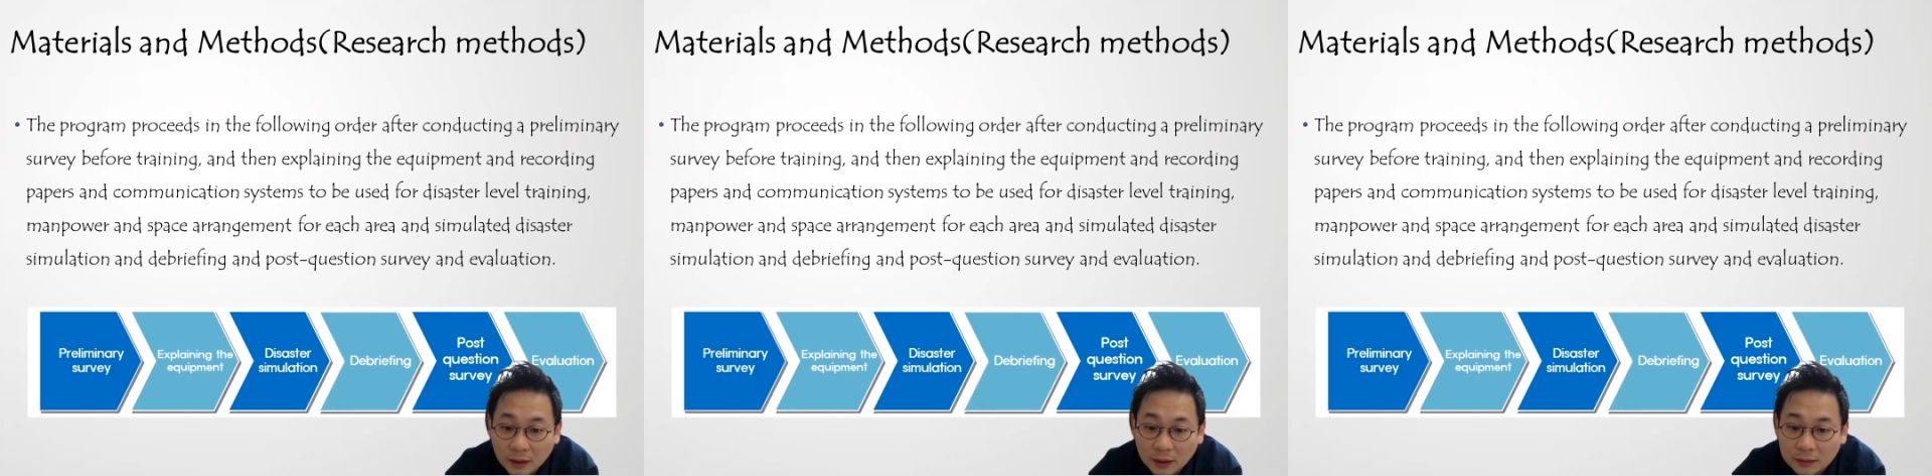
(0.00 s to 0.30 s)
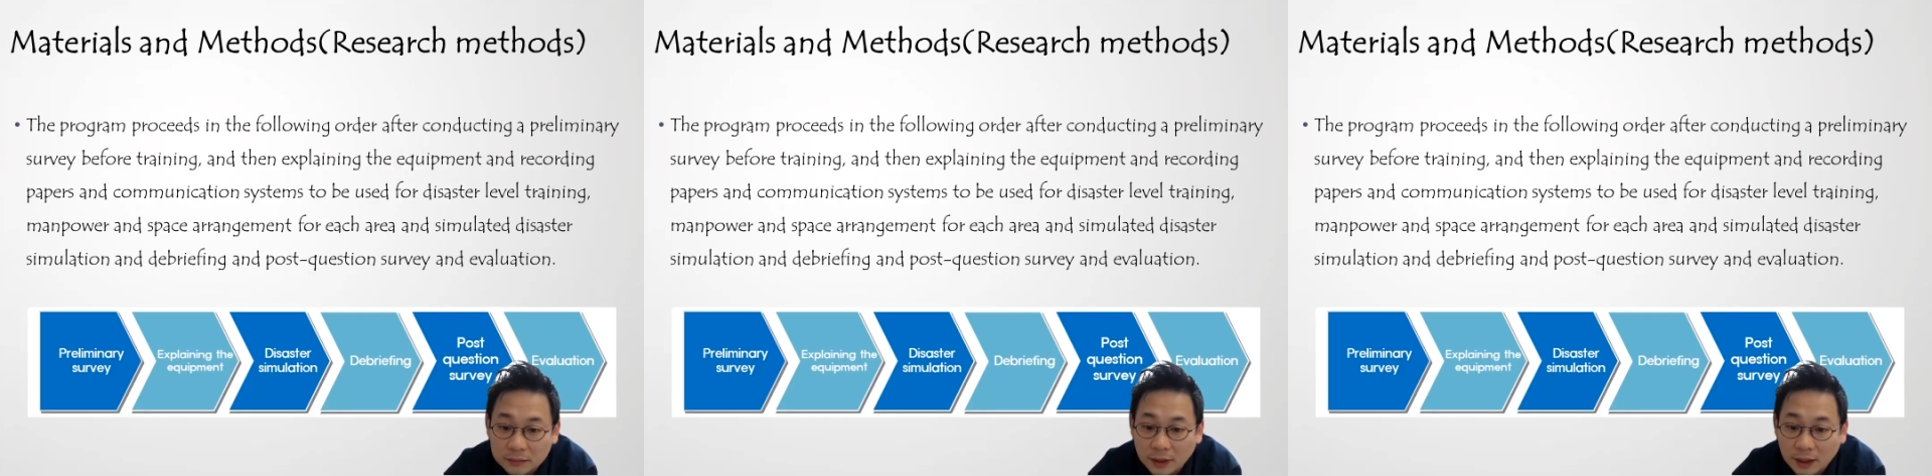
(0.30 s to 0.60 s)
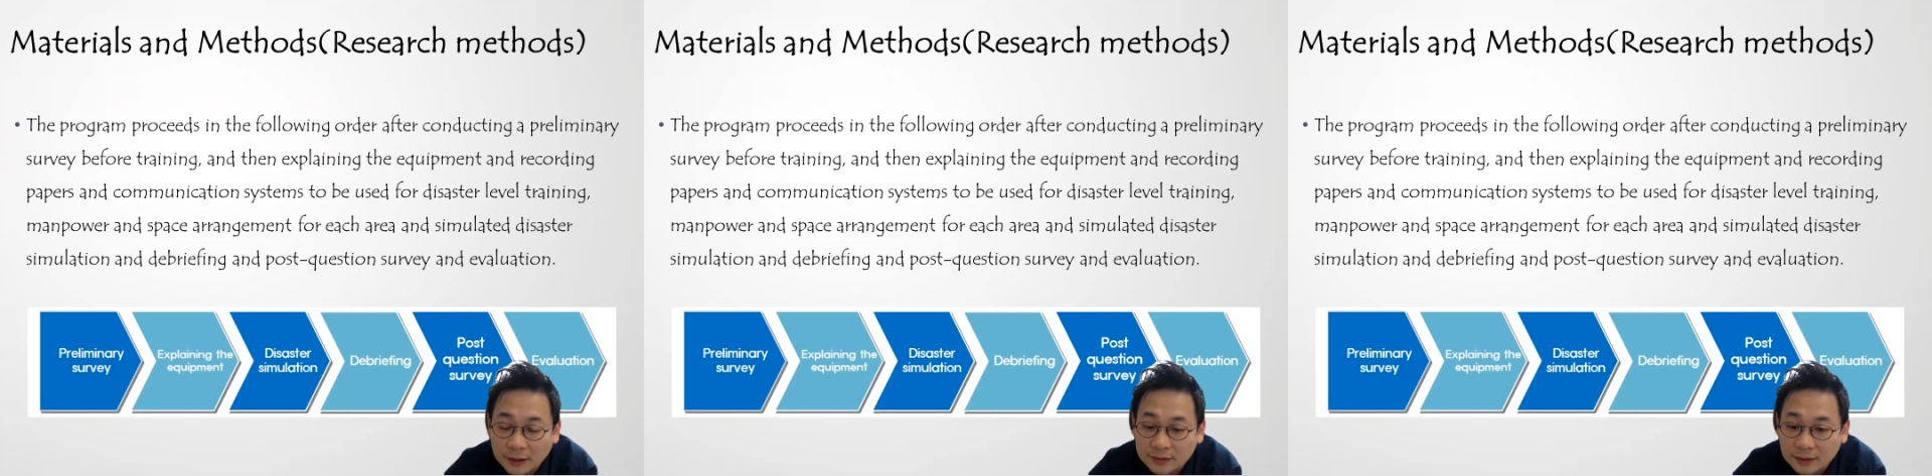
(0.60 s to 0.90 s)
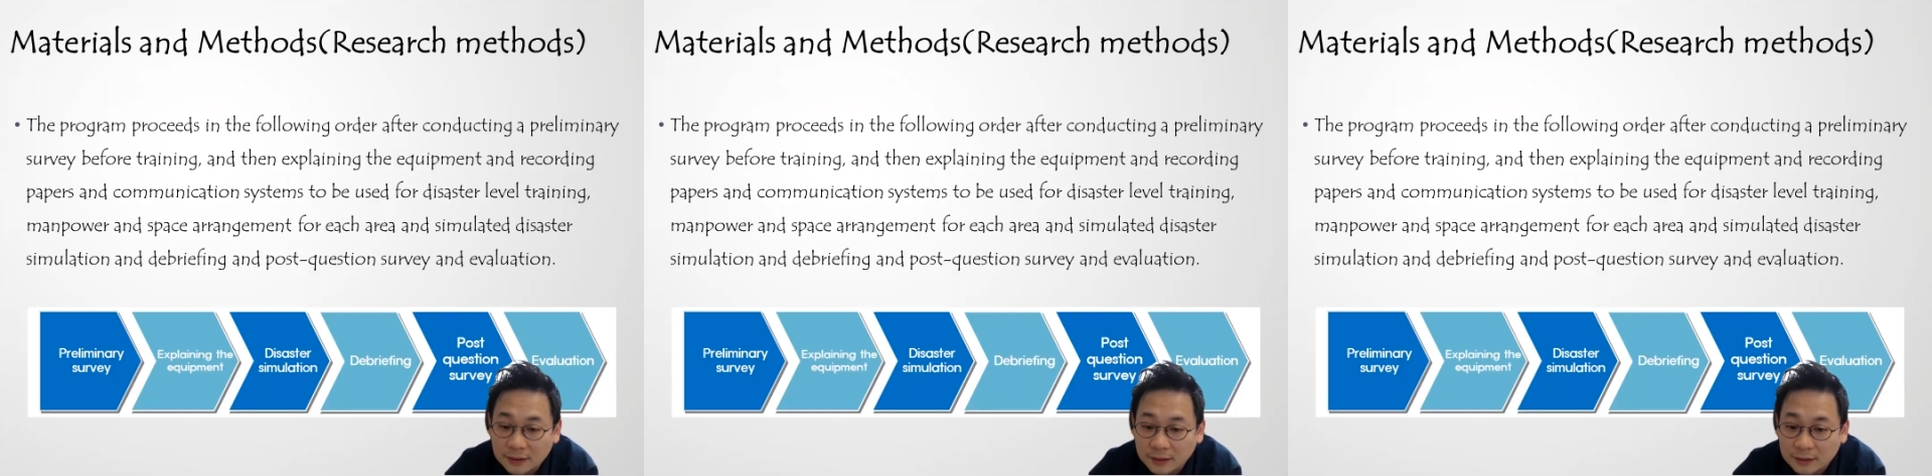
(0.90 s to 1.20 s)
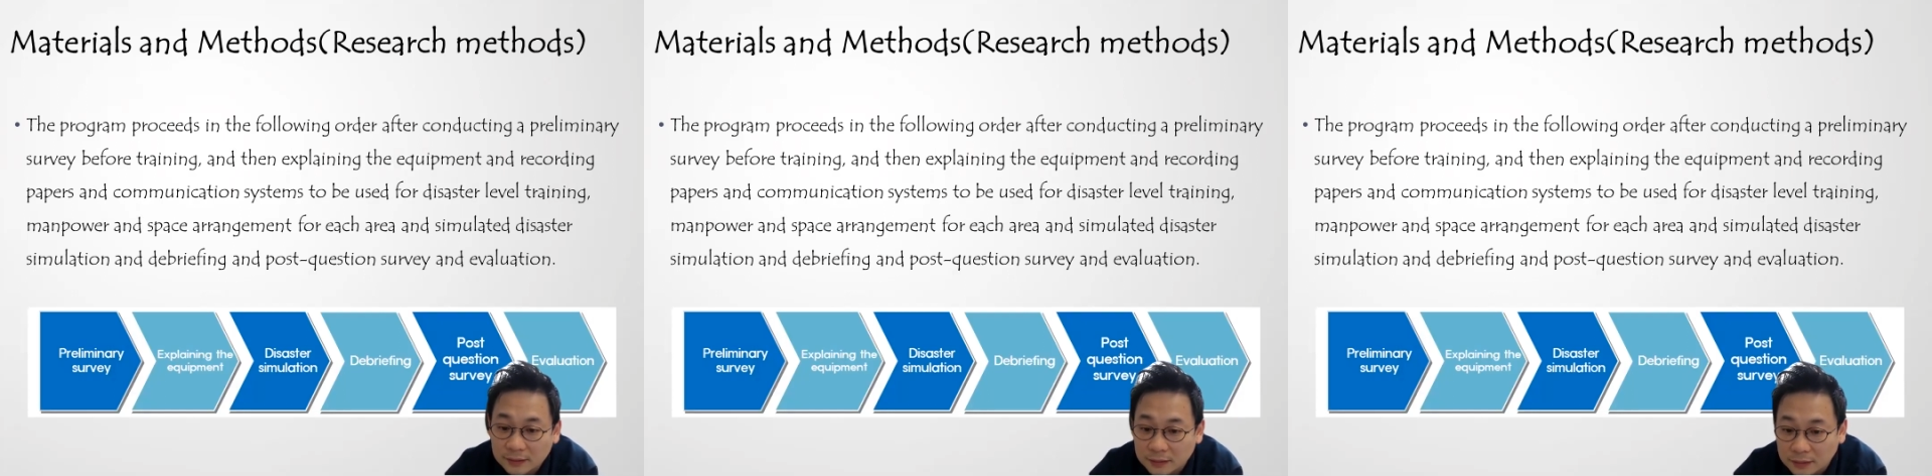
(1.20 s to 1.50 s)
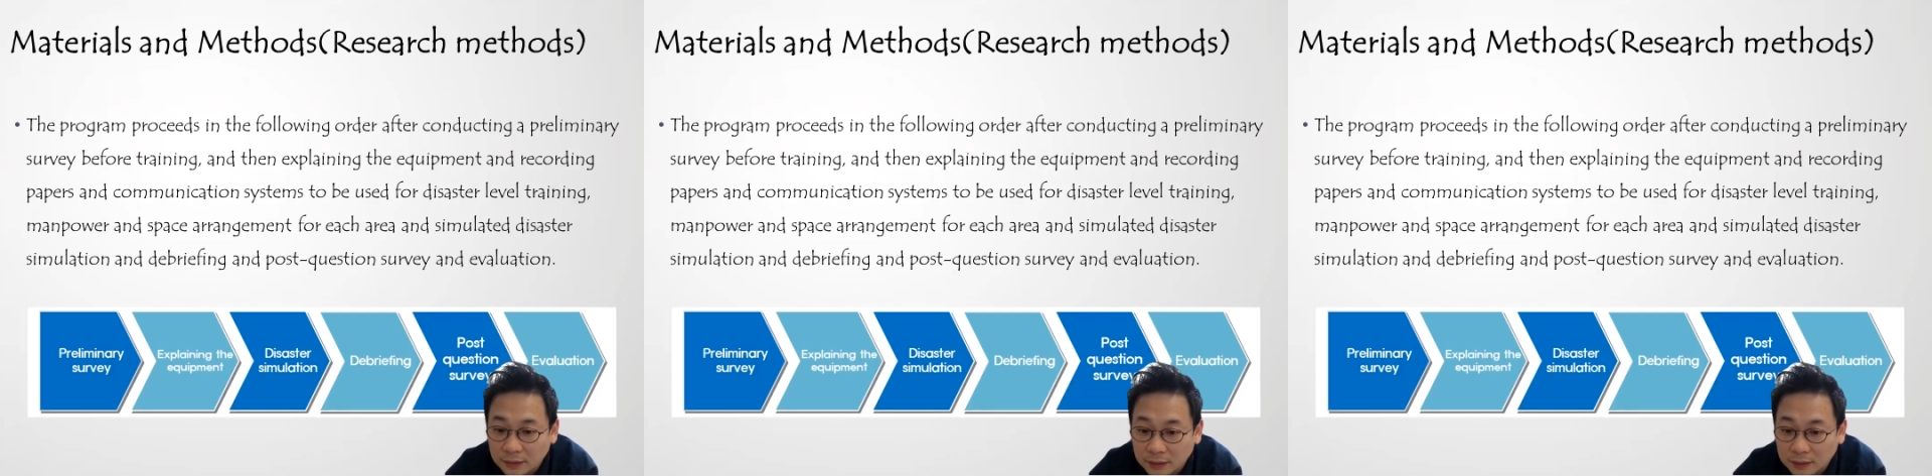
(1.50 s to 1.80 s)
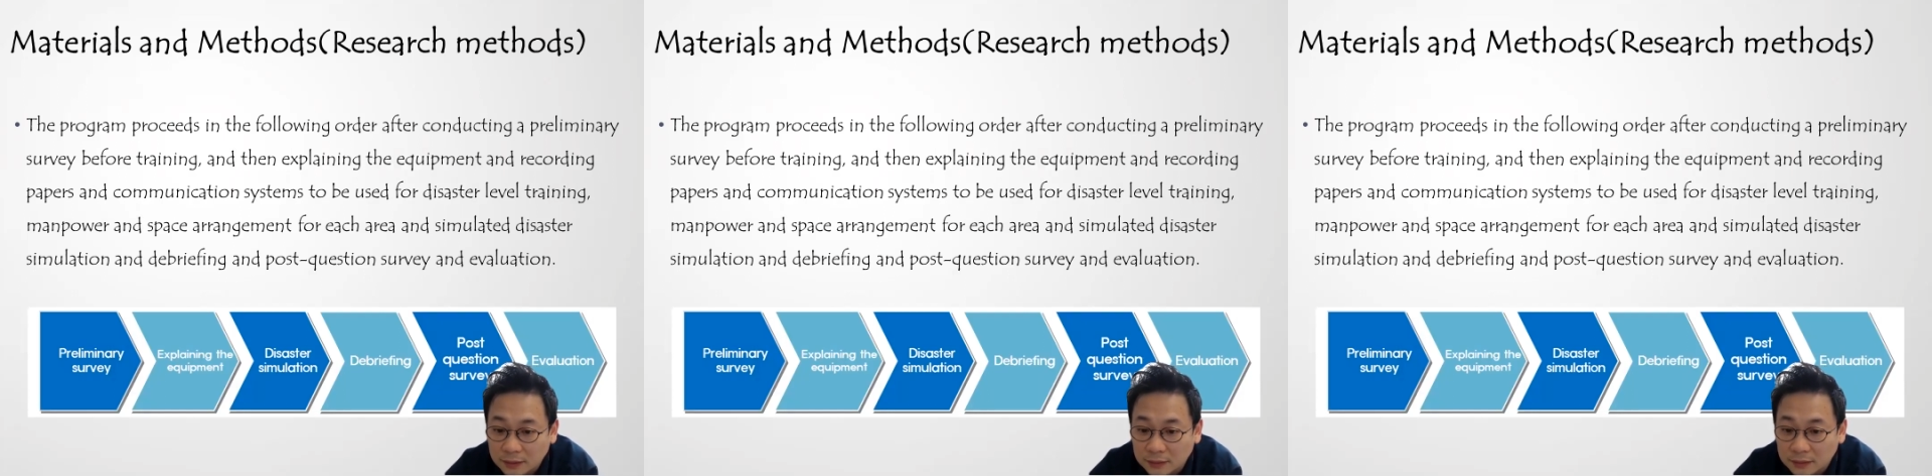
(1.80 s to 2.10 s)
and then
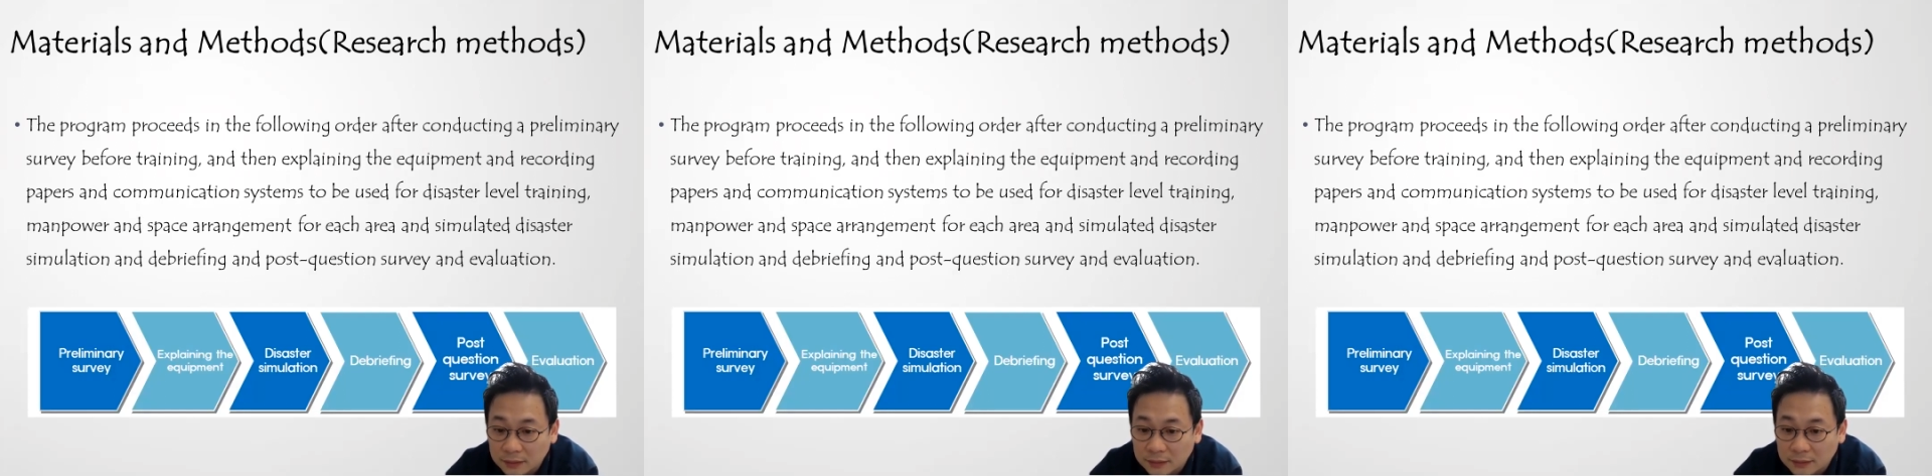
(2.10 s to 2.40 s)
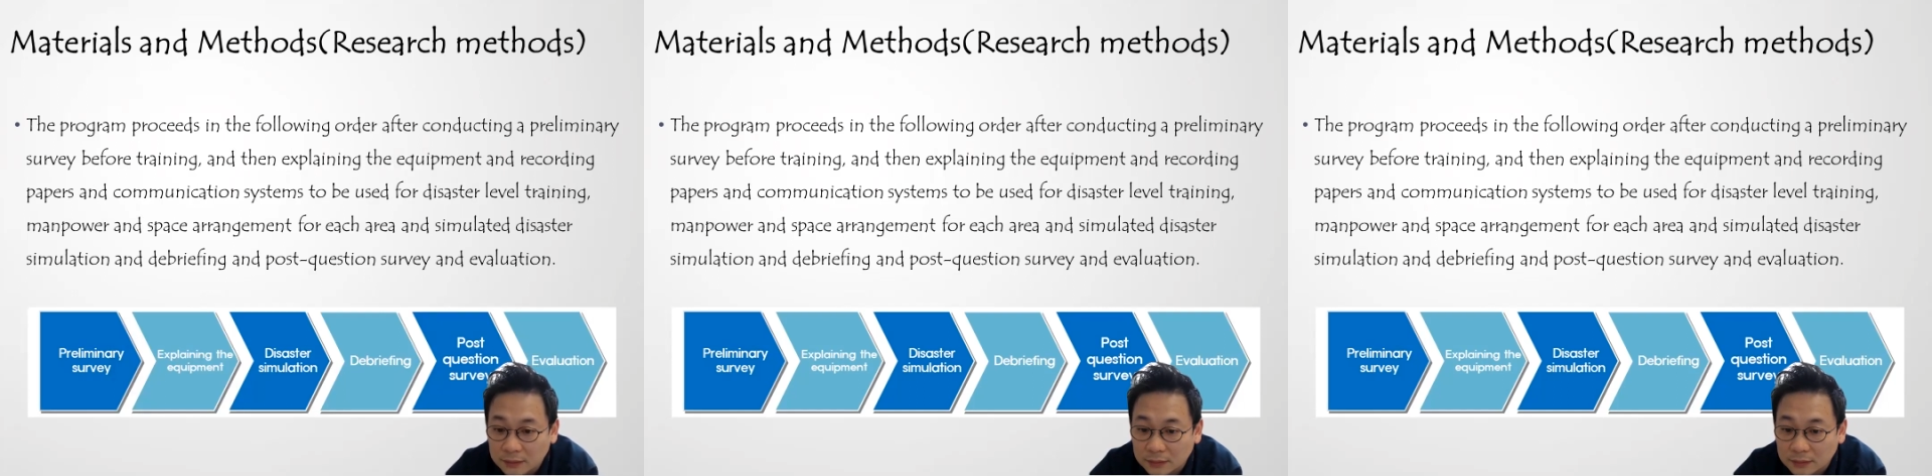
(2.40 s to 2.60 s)
uh,